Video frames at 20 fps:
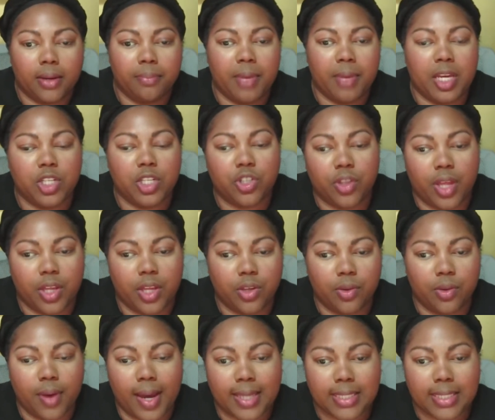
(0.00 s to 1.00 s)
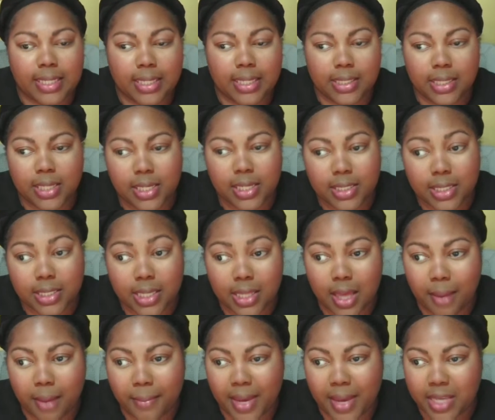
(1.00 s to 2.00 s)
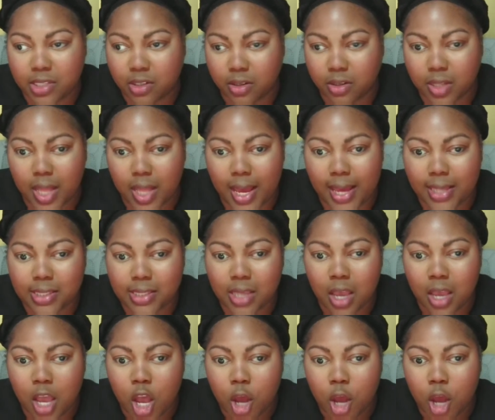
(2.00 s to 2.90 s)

make sure that you guys can see that masterclass.